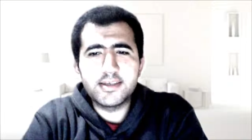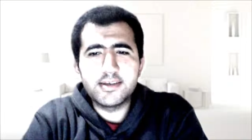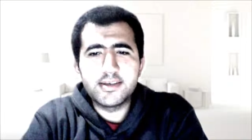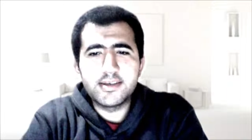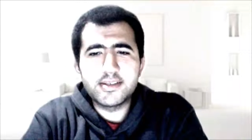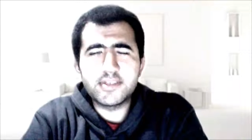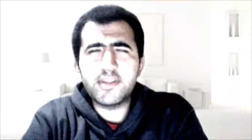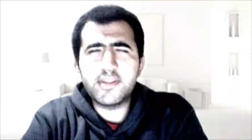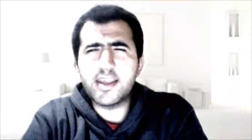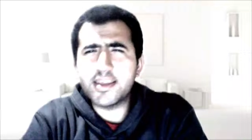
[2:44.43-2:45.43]
So I felt like,
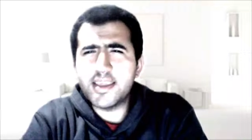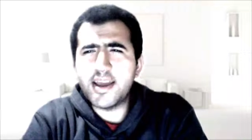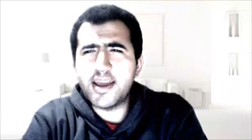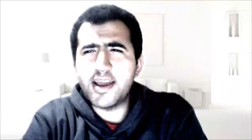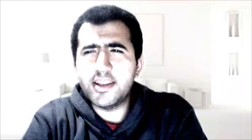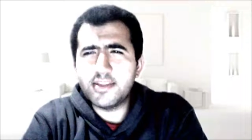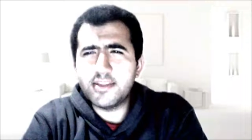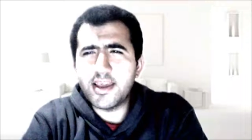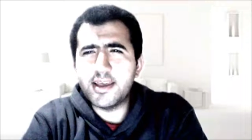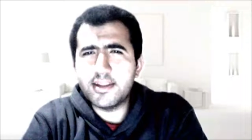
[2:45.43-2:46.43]
yeah, I know that
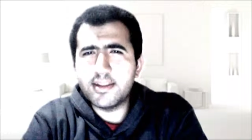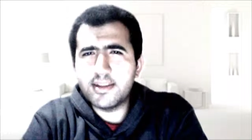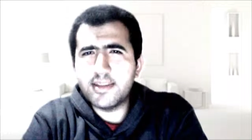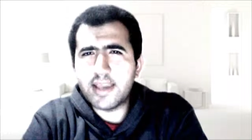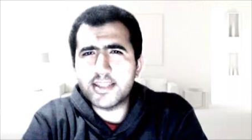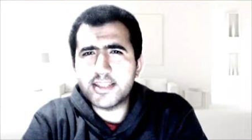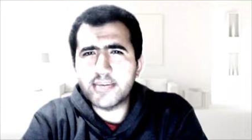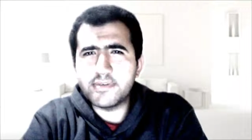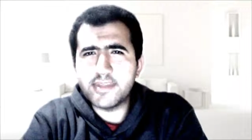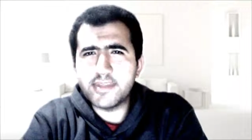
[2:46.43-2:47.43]
that type of
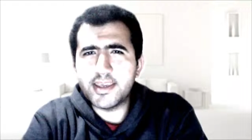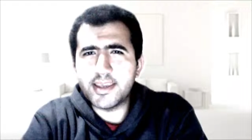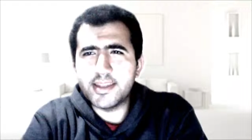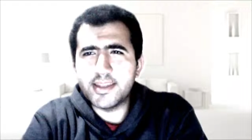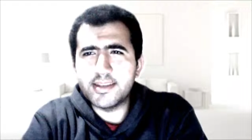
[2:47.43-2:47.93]
thing, and uh,